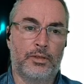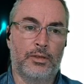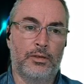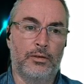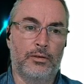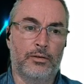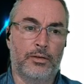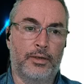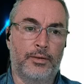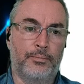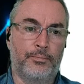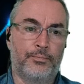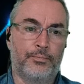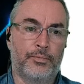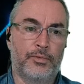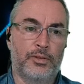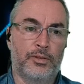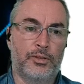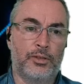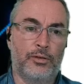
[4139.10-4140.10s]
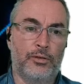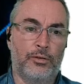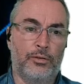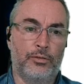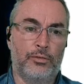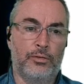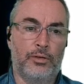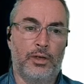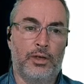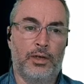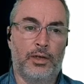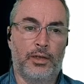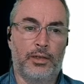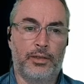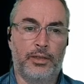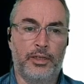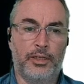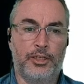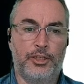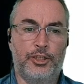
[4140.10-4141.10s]
Oh, okay. So
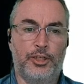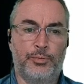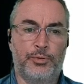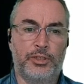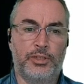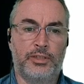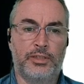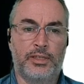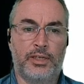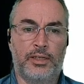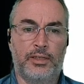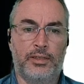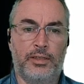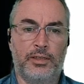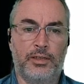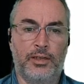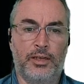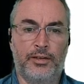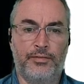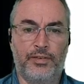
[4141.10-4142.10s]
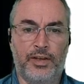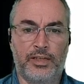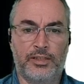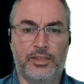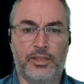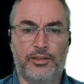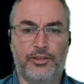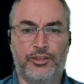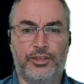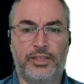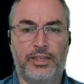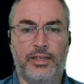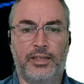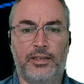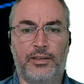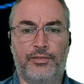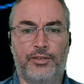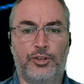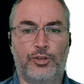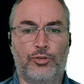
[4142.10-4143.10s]
the Egyptians had the advanced
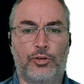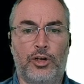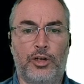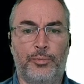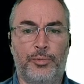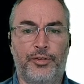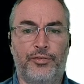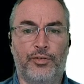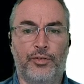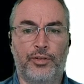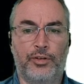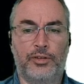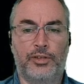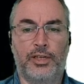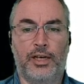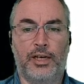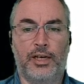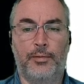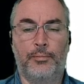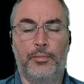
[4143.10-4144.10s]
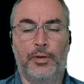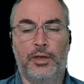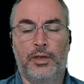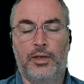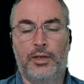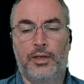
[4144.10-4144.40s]
understanding of astronomy for their time.